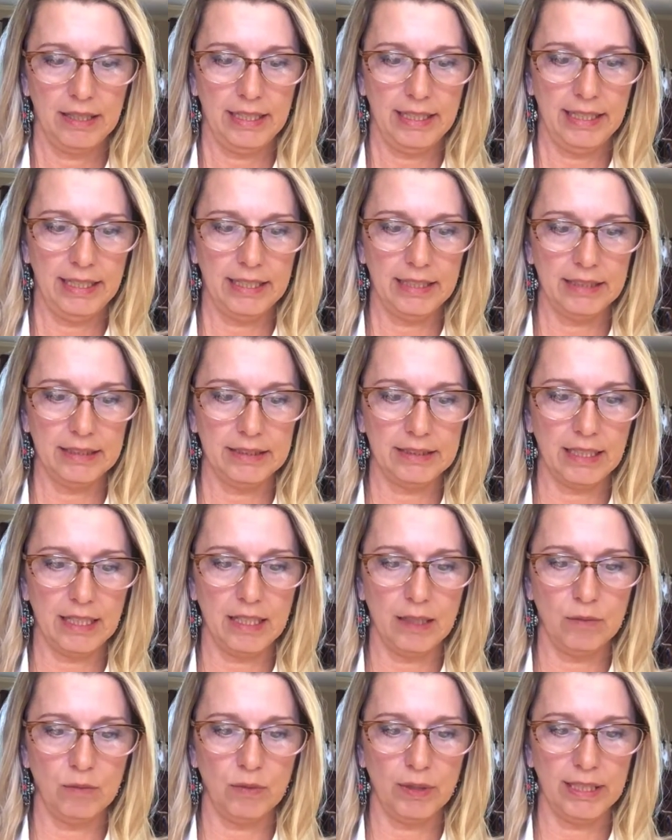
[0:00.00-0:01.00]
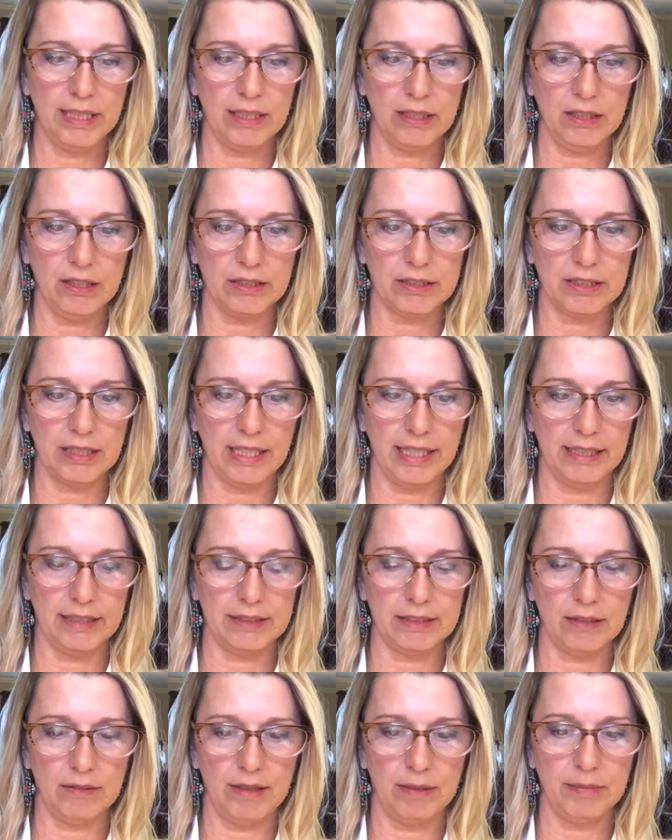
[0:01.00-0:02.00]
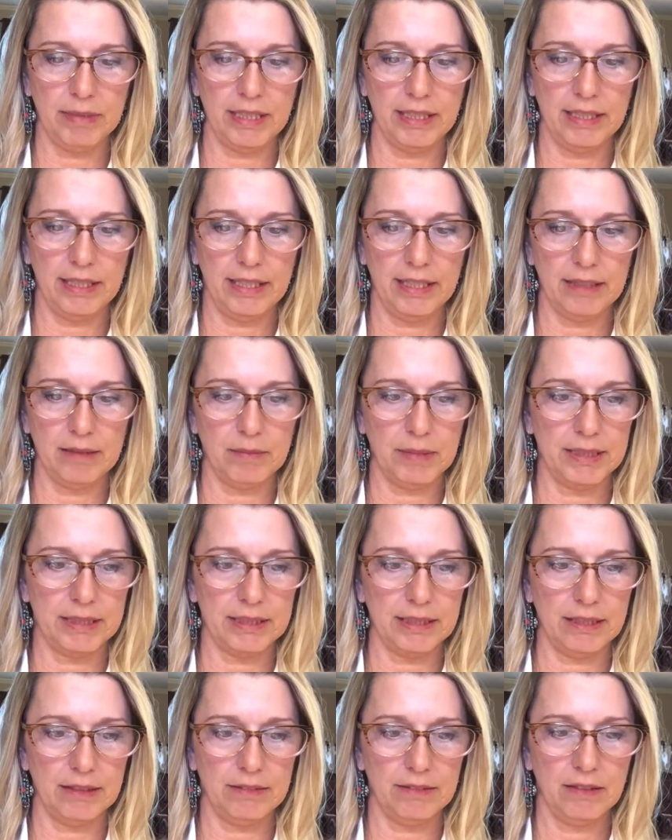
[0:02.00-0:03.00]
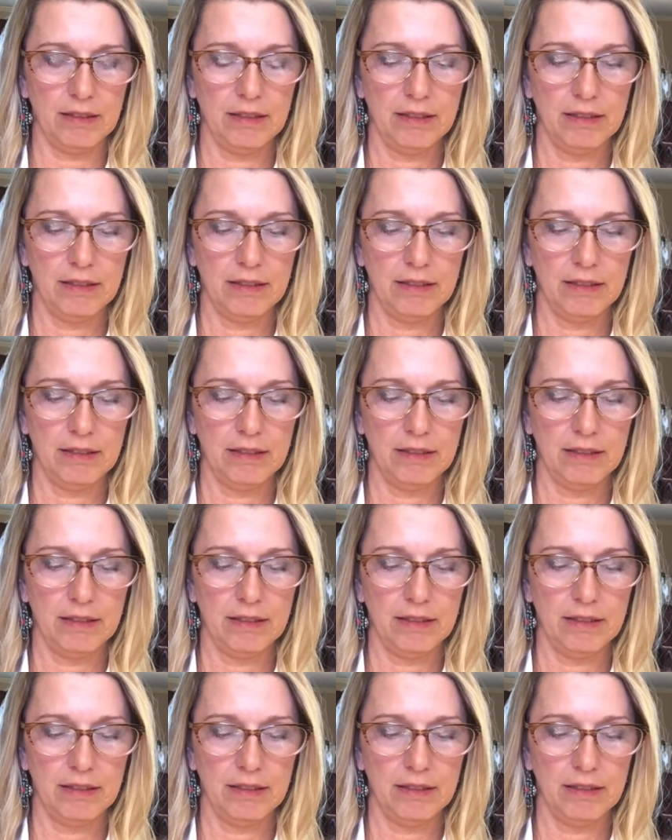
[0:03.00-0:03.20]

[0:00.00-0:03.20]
is what it looks like, so I'm getting ahead of myself.